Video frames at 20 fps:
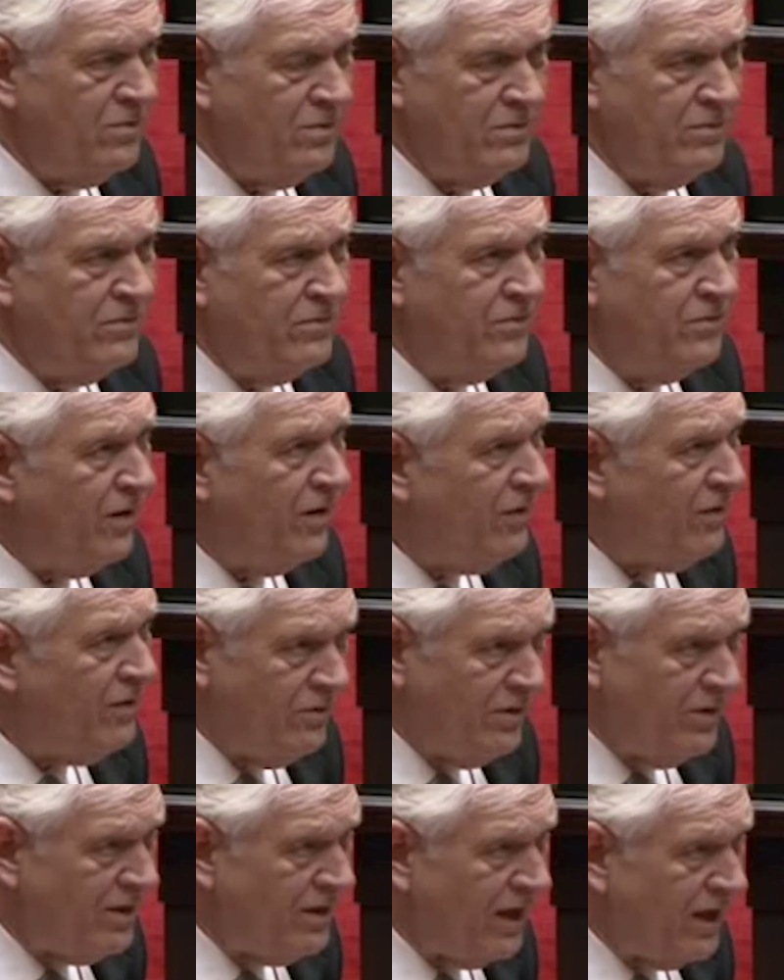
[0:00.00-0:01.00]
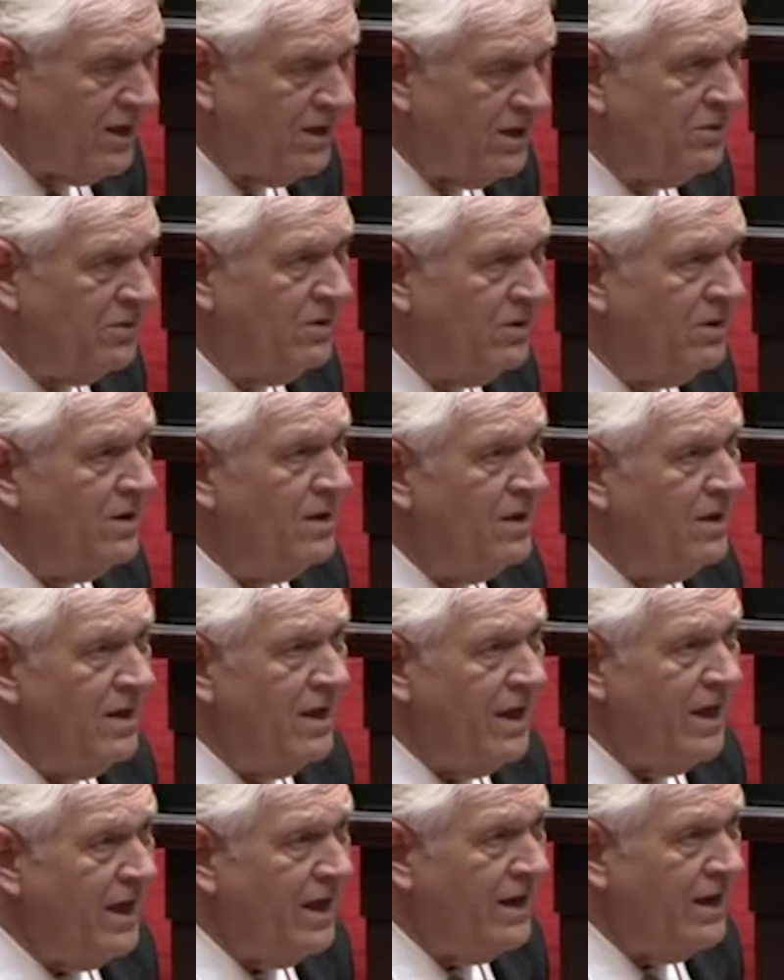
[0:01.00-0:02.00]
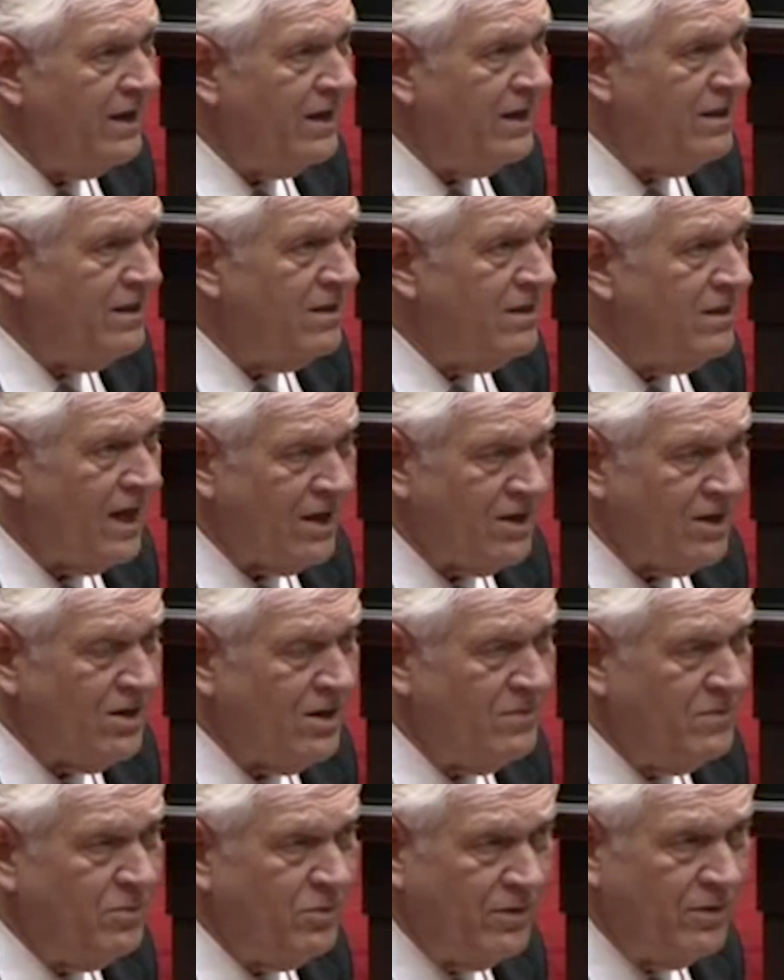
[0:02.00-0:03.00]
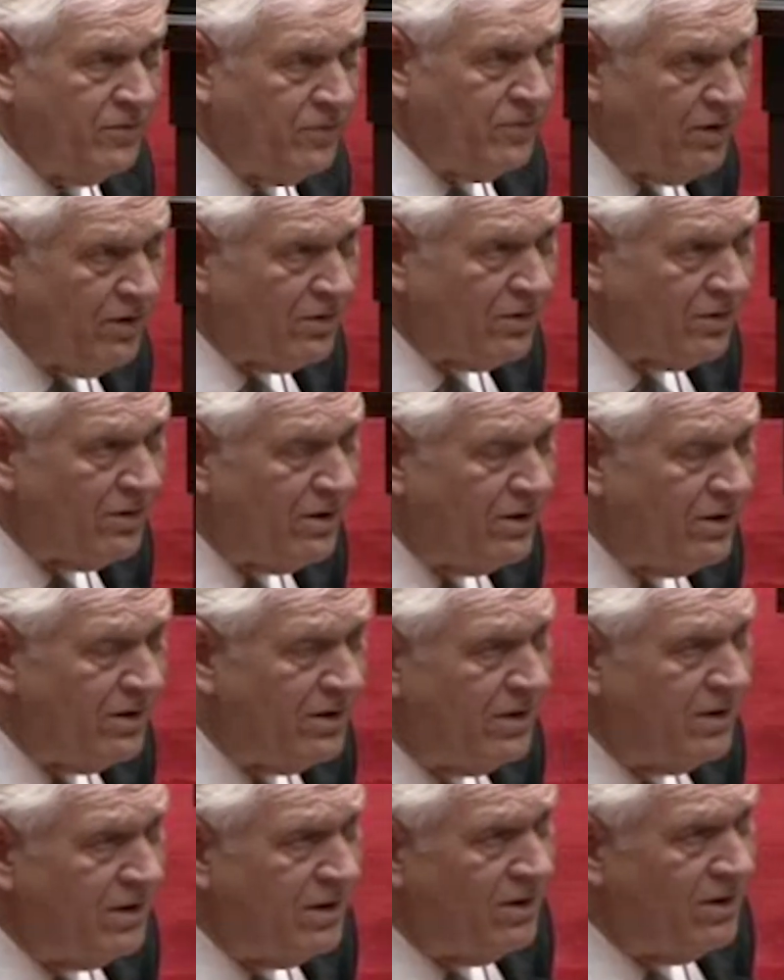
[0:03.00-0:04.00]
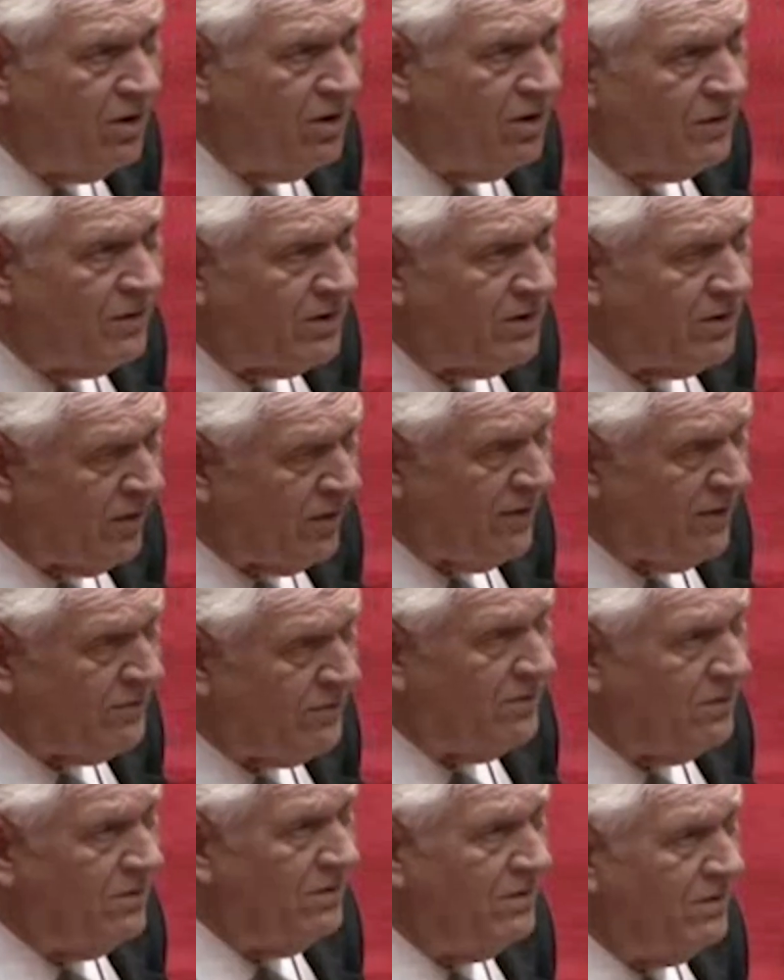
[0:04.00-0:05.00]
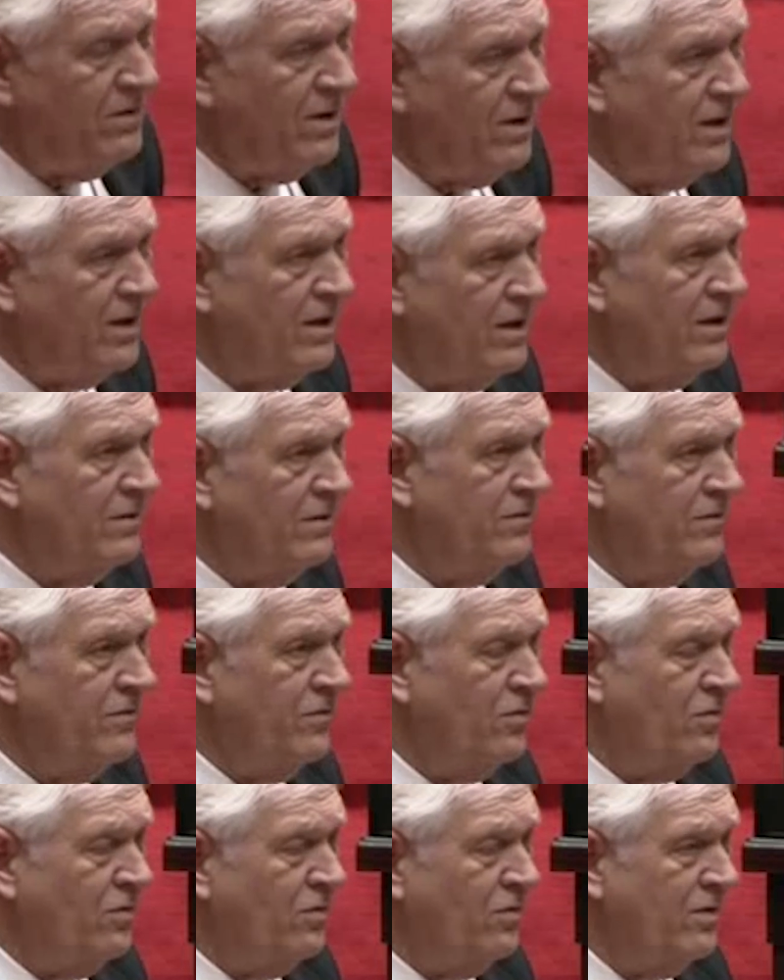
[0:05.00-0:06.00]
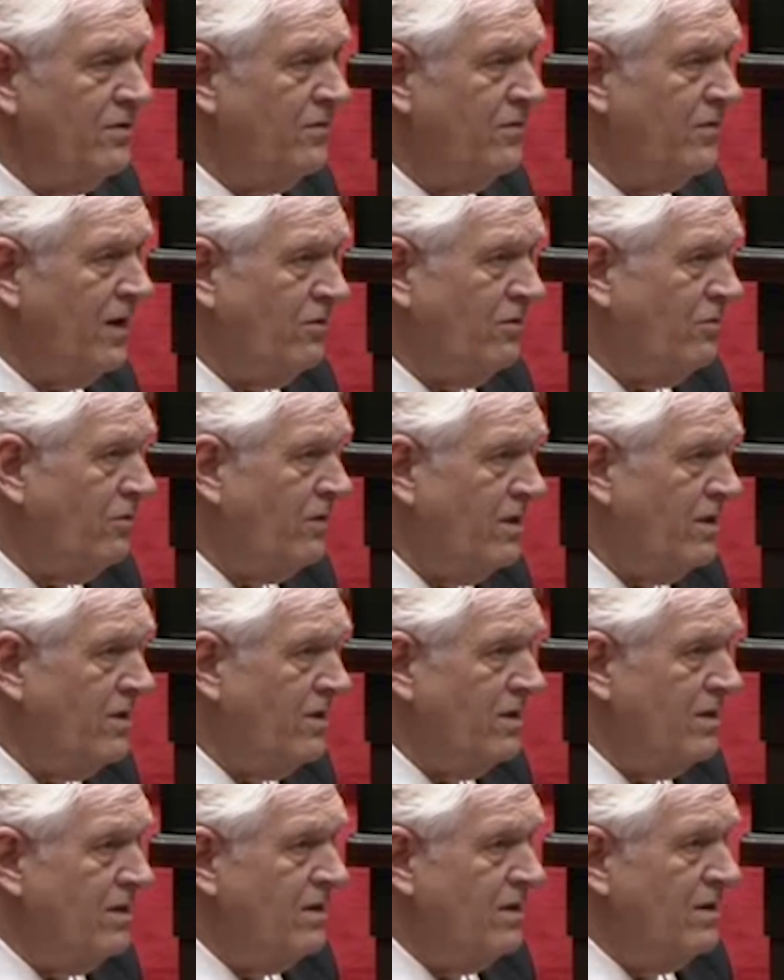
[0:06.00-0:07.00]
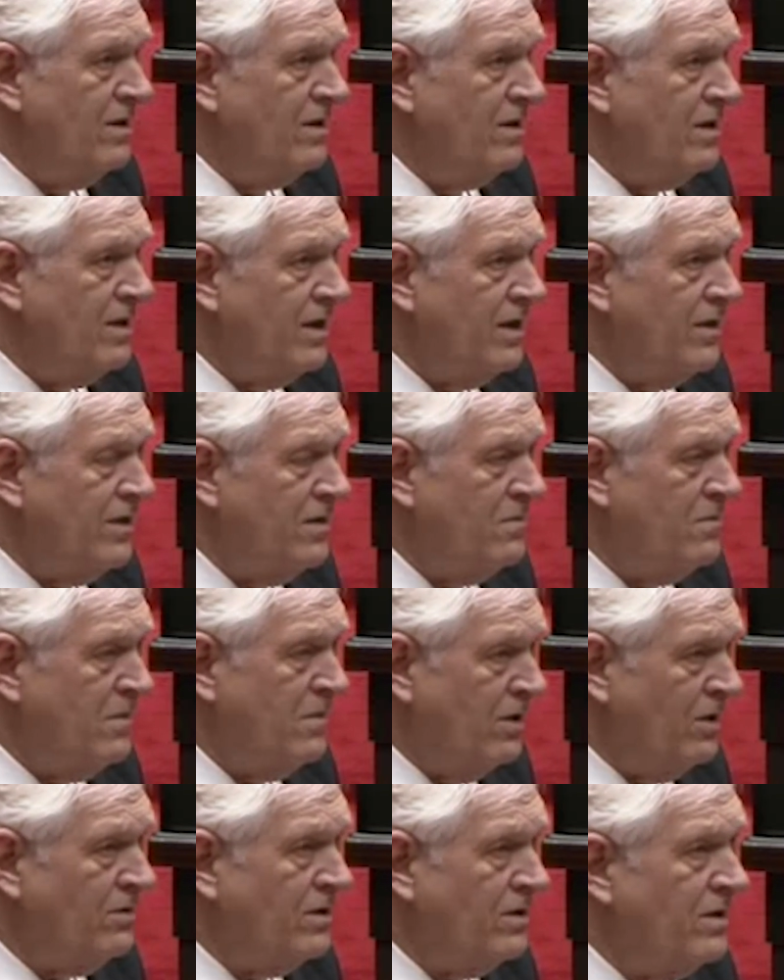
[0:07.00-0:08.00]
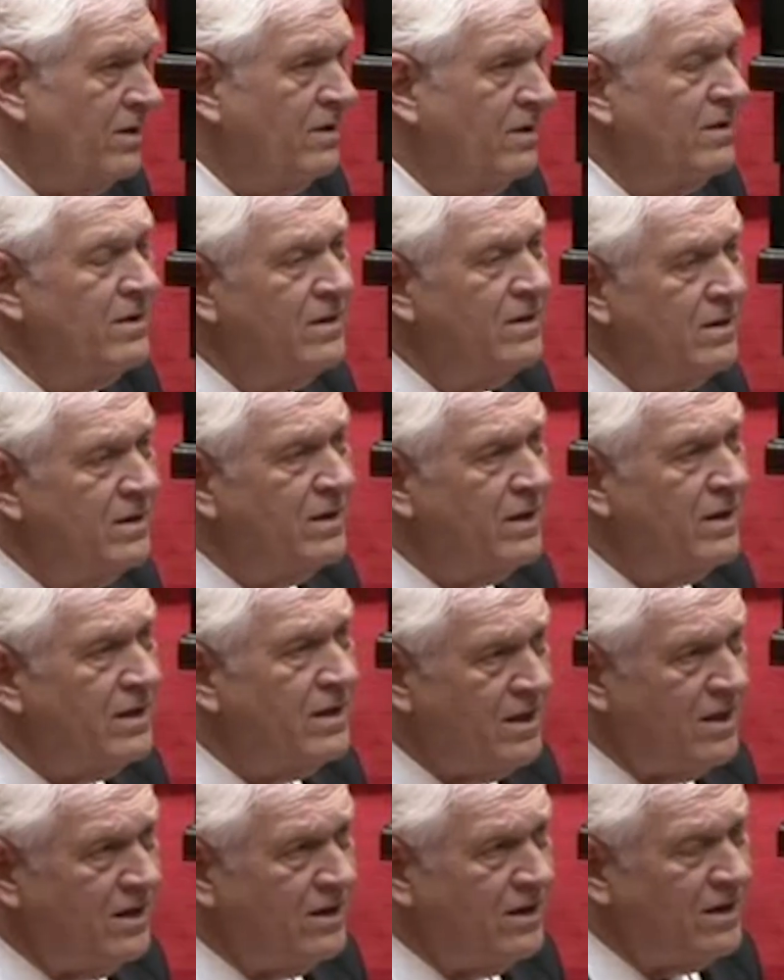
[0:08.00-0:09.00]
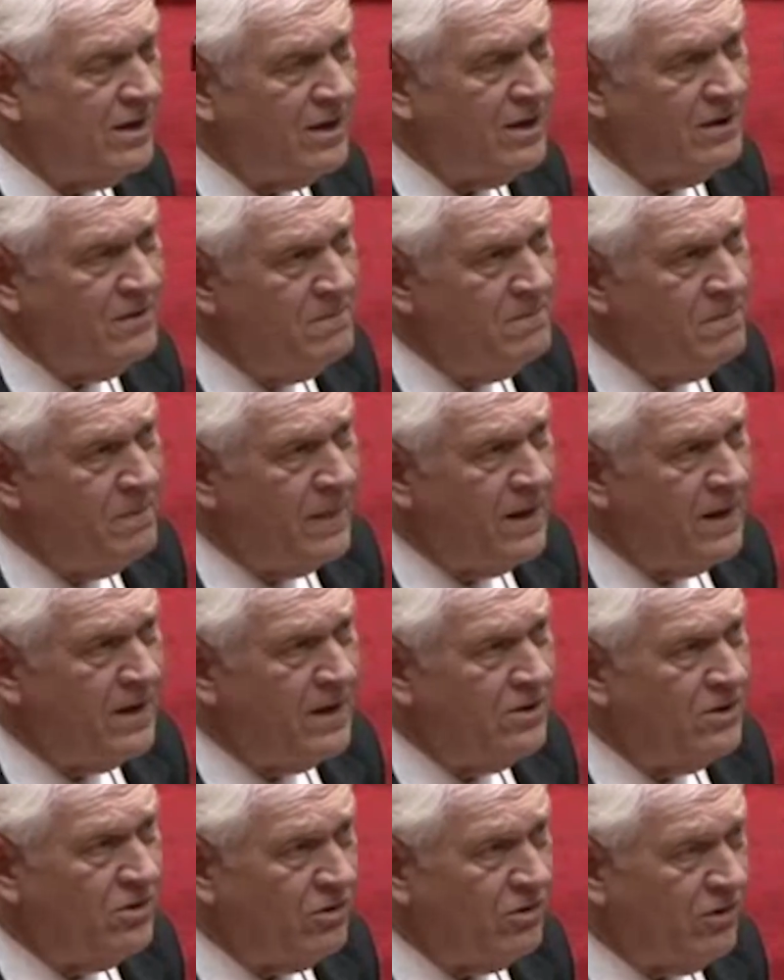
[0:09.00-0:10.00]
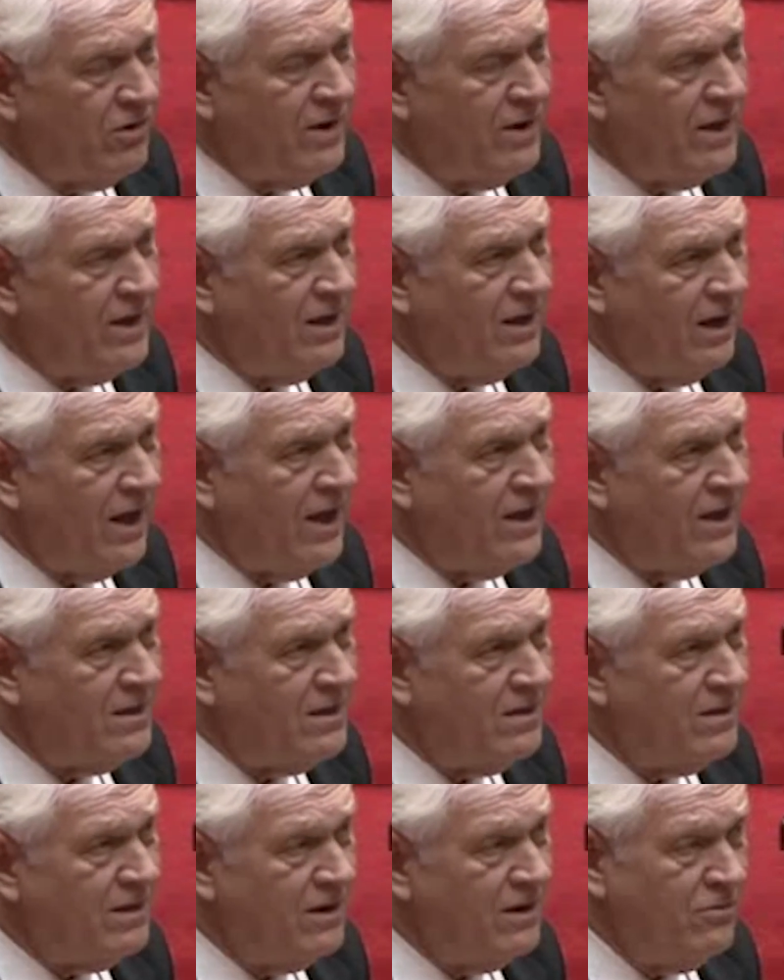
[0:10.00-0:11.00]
very recyclable and is actually preferred over gravel for the foundries that melt silica to create glass.